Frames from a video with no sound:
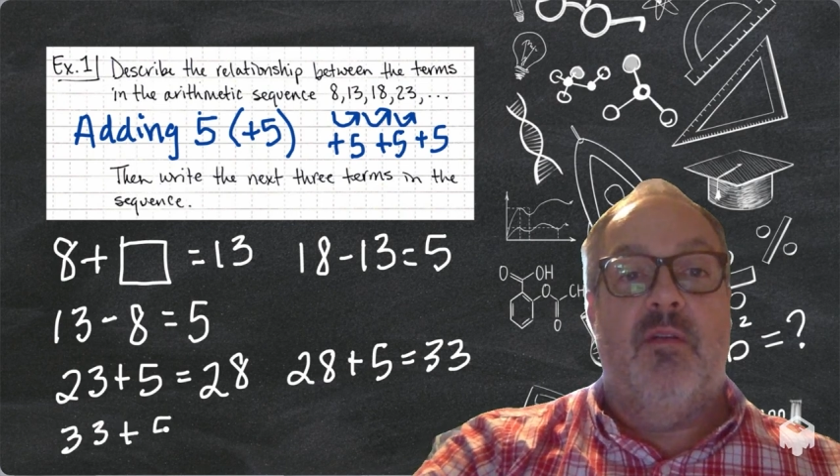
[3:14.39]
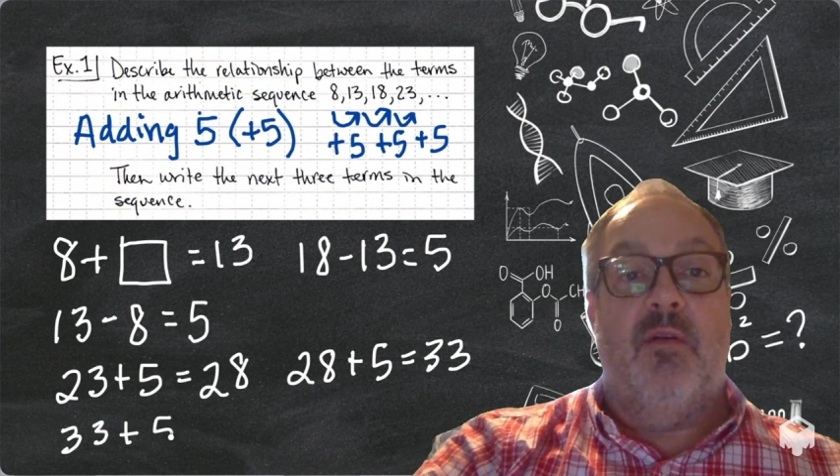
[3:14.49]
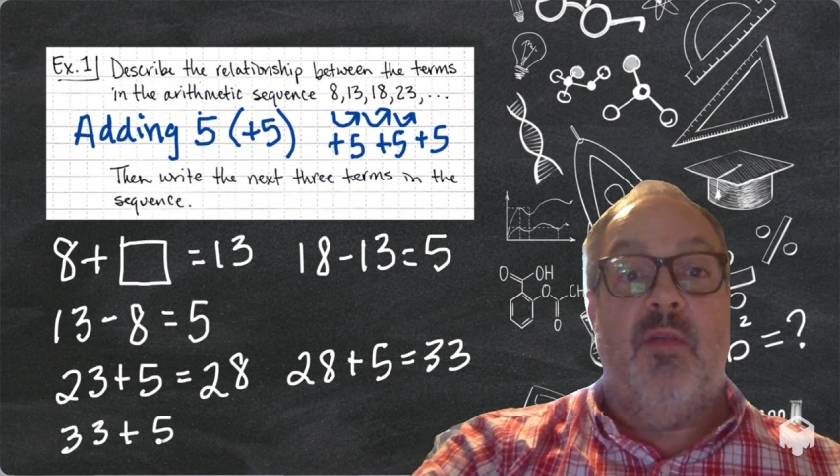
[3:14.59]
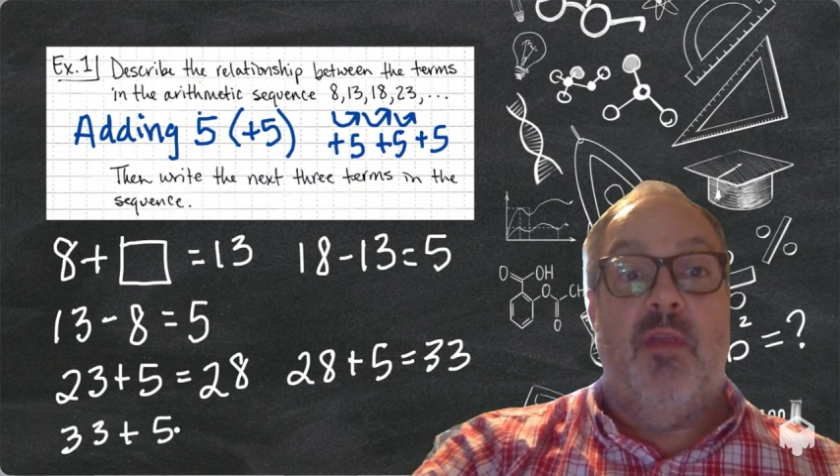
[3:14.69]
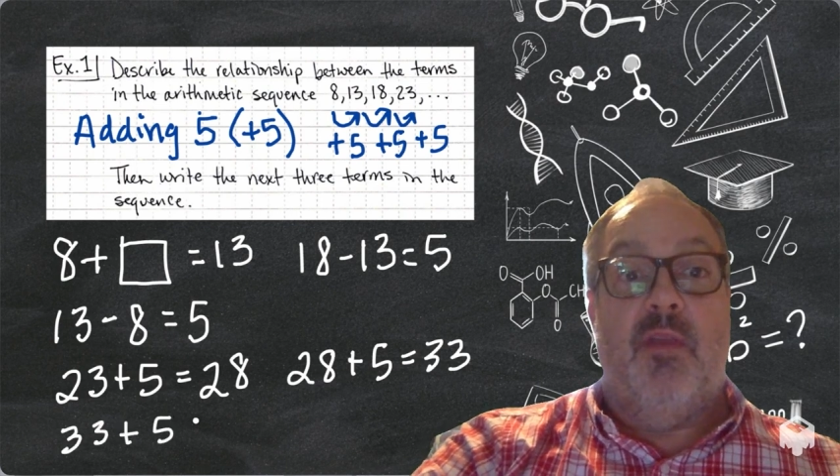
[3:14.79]

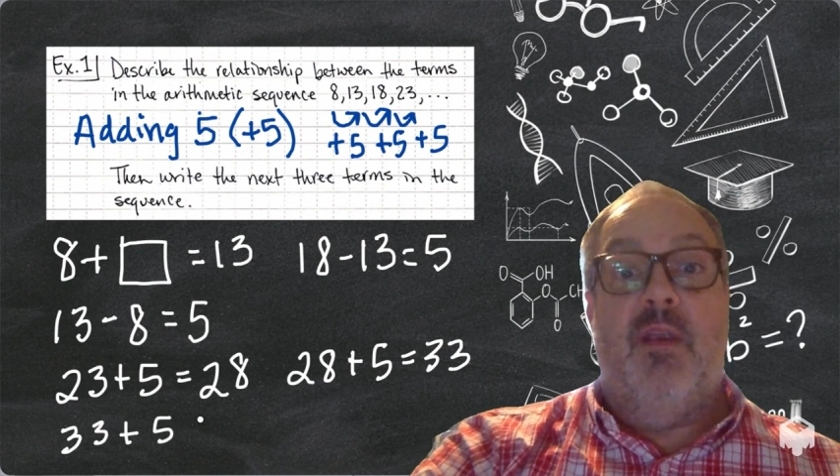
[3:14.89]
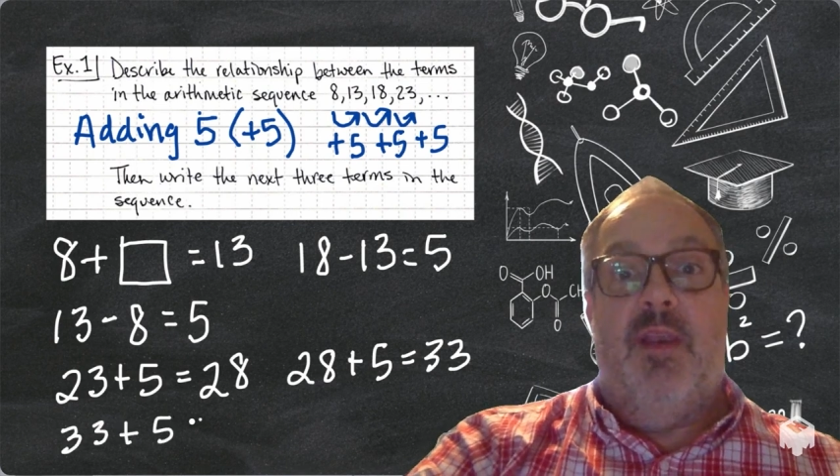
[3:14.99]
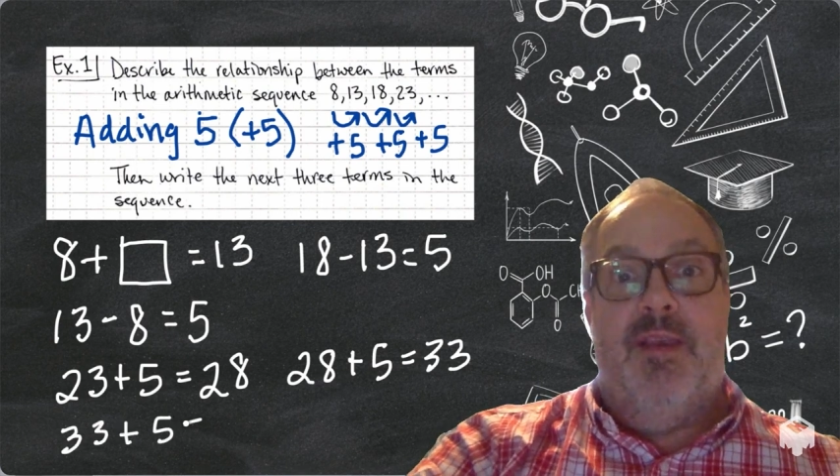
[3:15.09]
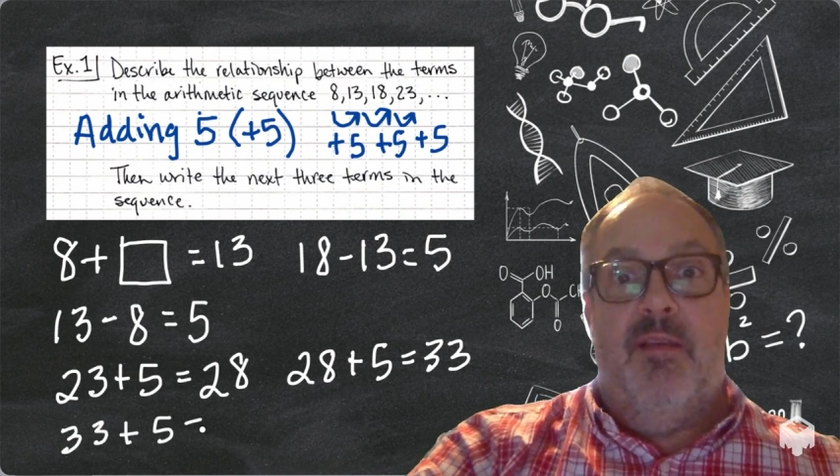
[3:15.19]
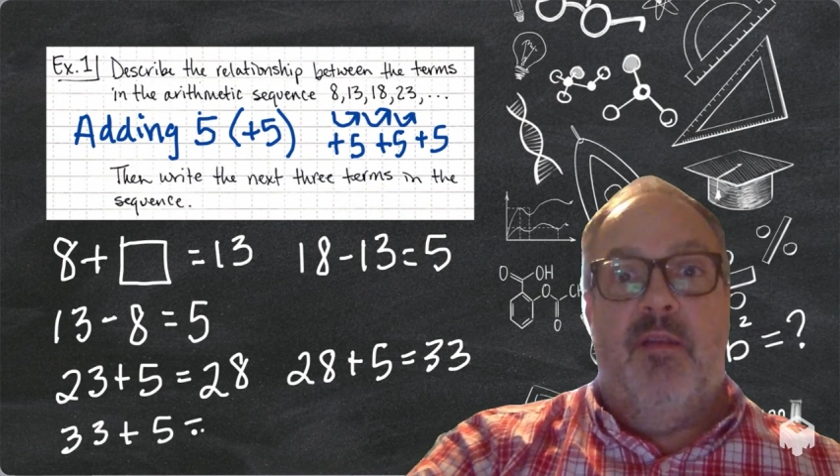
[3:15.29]
or the
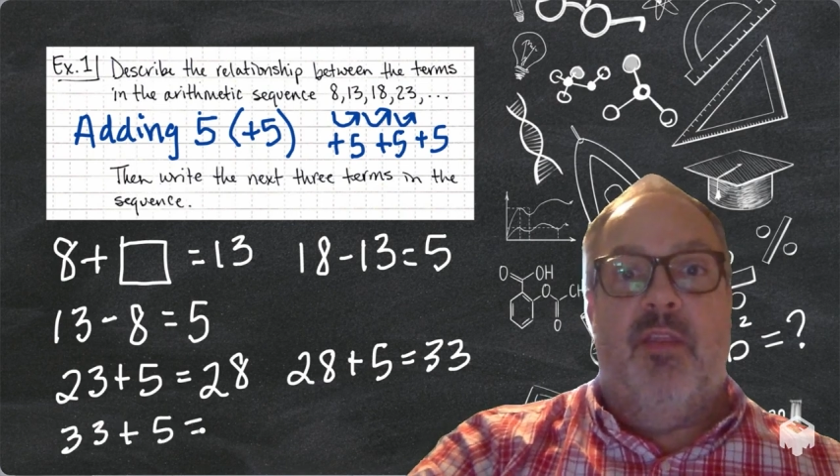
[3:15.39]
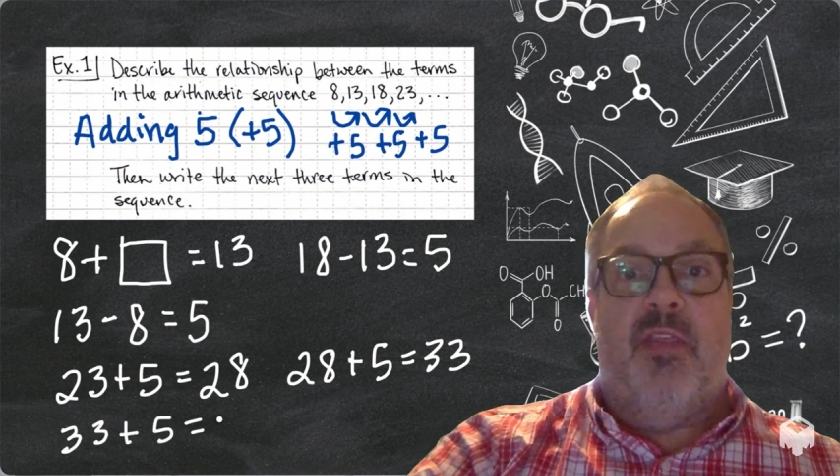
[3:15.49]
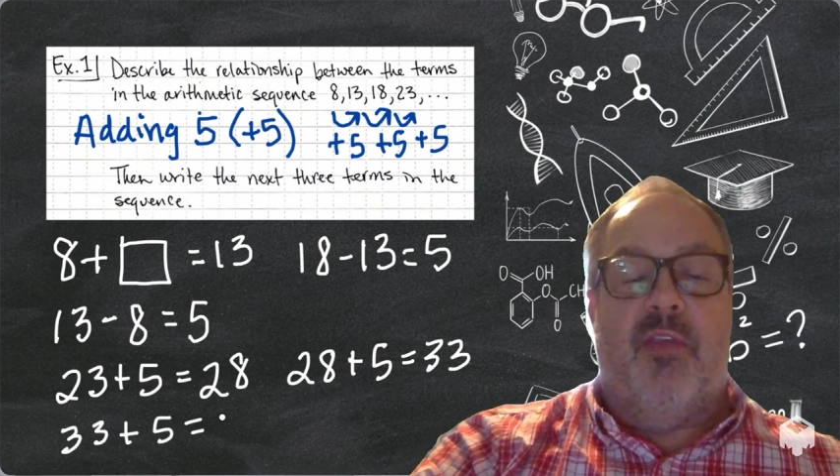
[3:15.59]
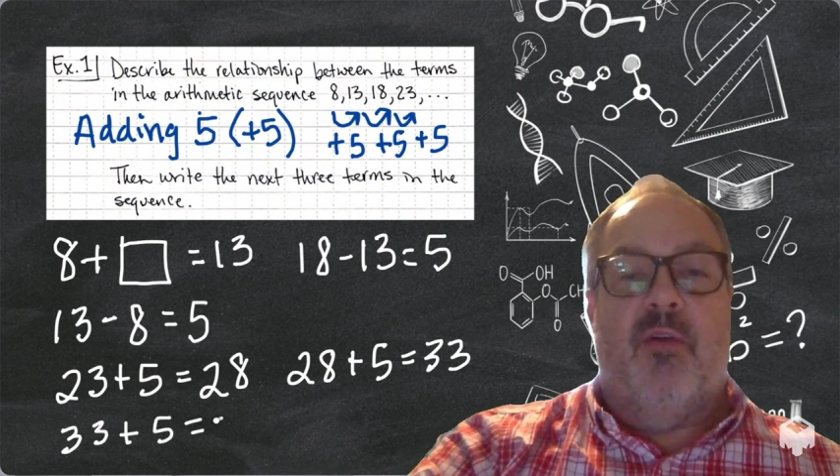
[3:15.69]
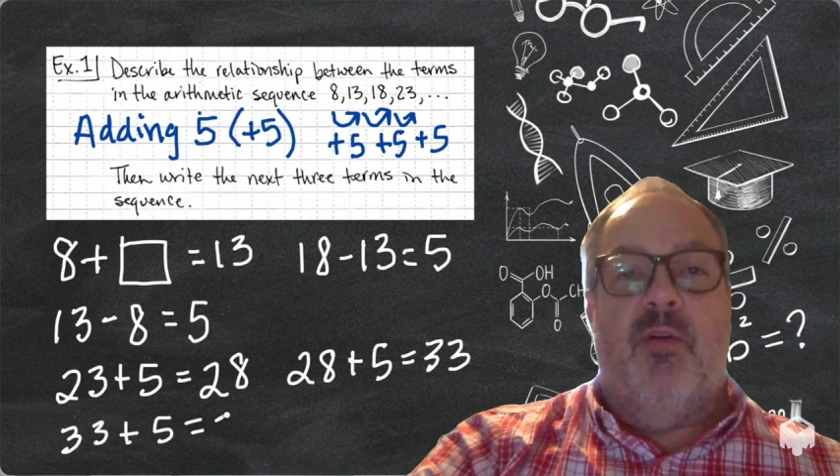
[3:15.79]

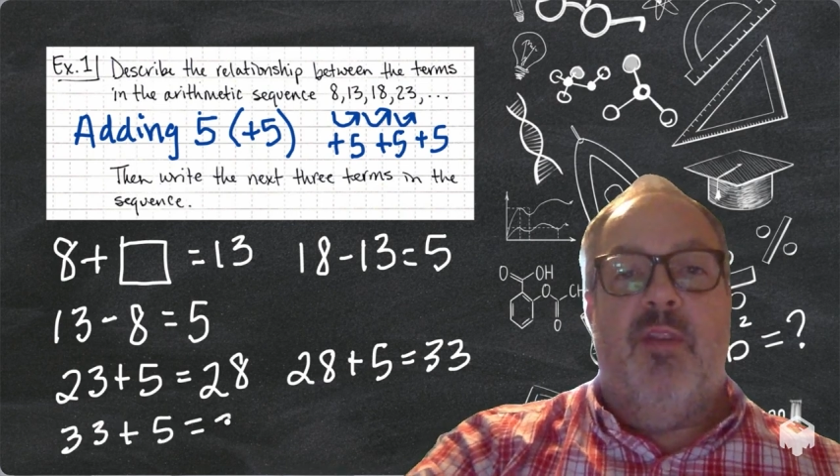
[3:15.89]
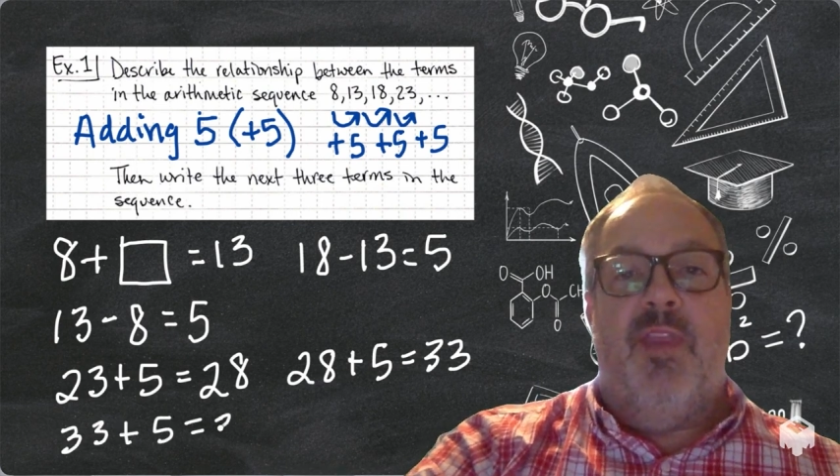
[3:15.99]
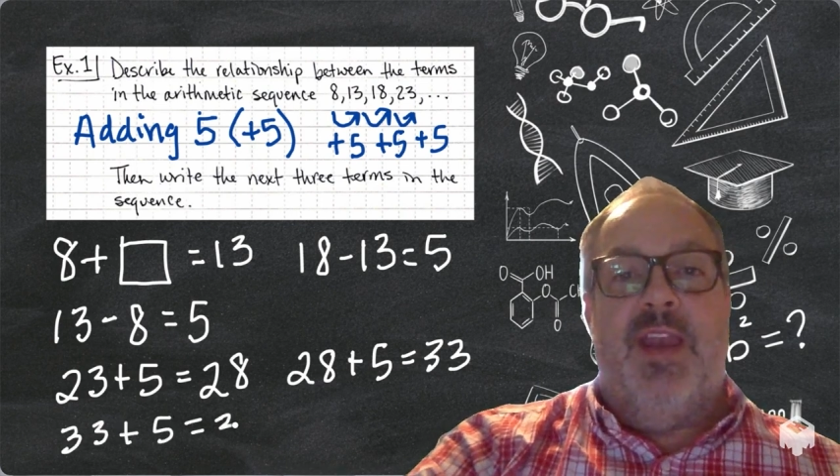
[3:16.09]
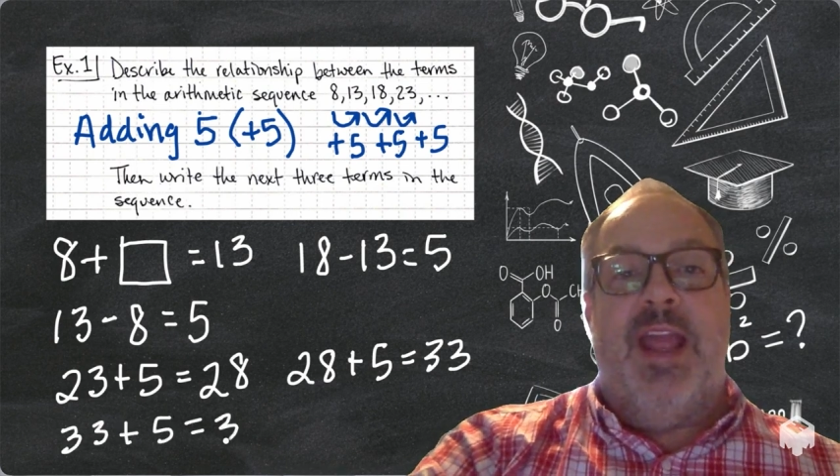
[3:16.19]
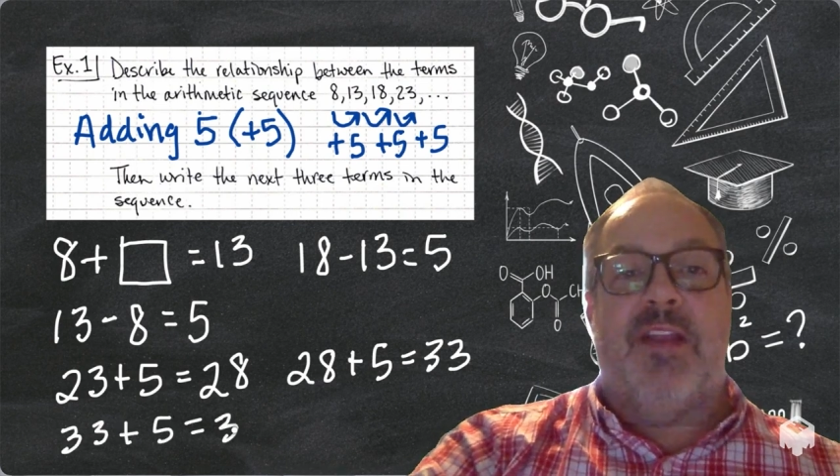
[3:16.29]
third,
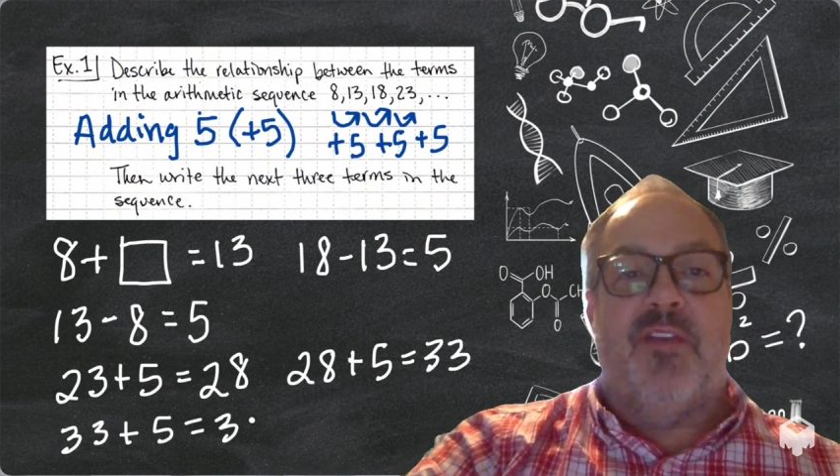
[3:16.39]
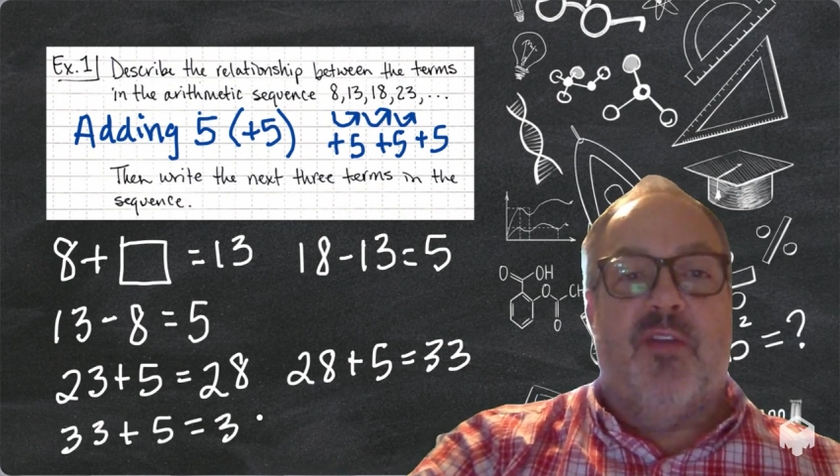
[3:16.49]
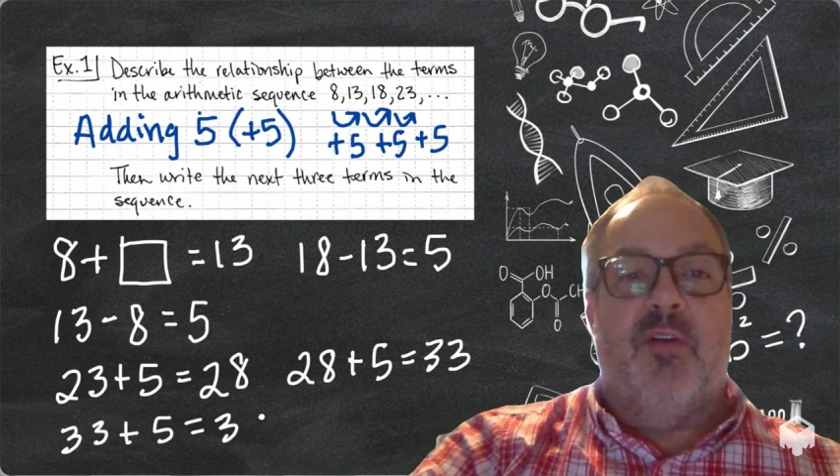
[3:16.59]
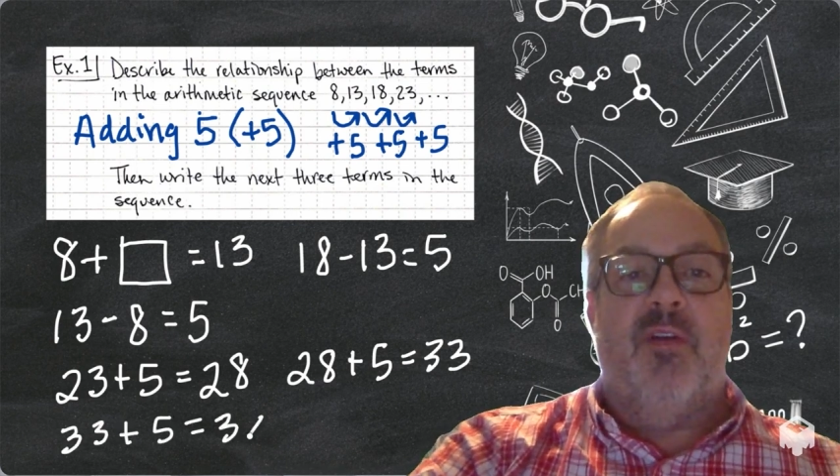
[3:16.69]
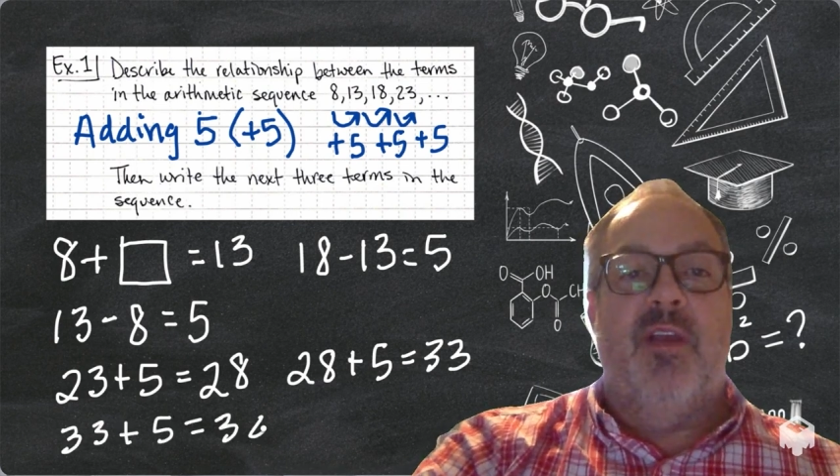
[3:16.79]
the next
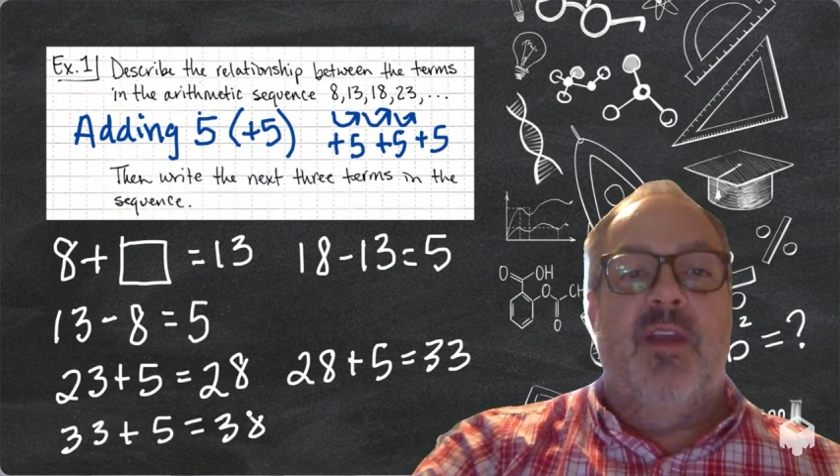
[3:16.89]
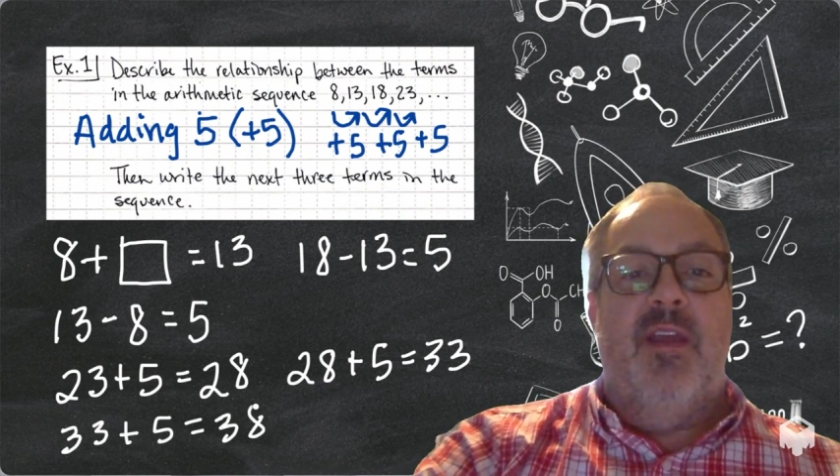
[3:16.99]
third,